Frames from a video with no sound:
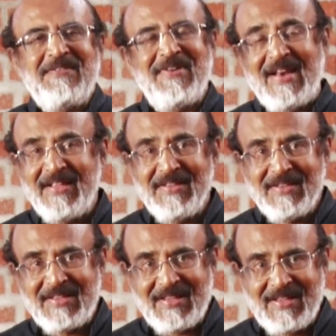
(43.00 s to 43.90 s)
When
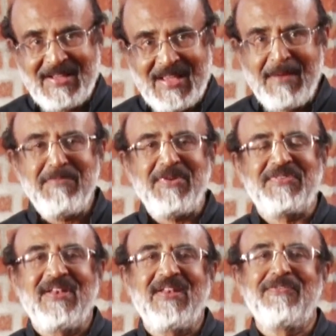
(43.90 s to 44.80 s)
I came to
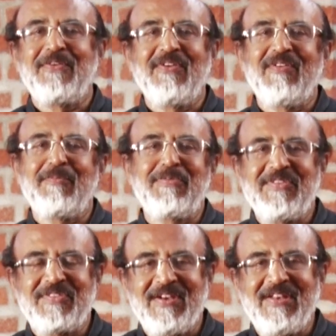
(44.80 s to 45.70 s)
Center for Development
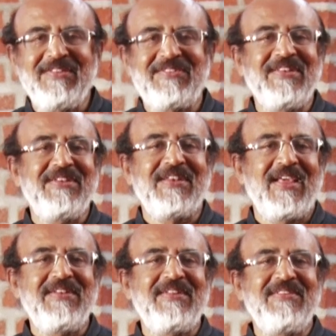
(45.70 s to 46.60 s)
Studies in
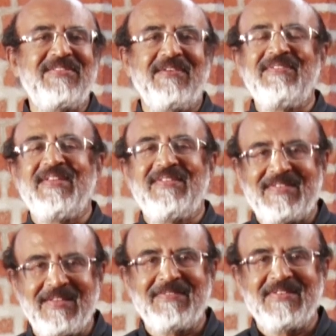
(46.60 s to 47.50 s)

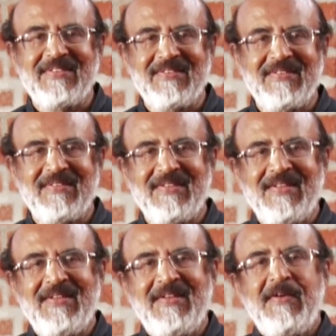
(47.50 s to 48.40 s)
1977,
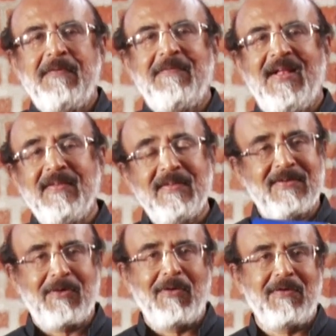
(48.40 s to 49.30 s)
well, the
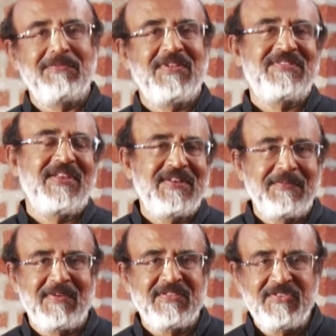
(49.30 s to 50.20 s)
talk of the center
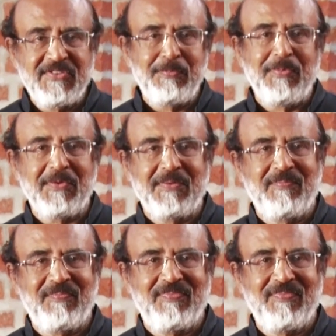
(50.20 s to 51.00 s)
was this book,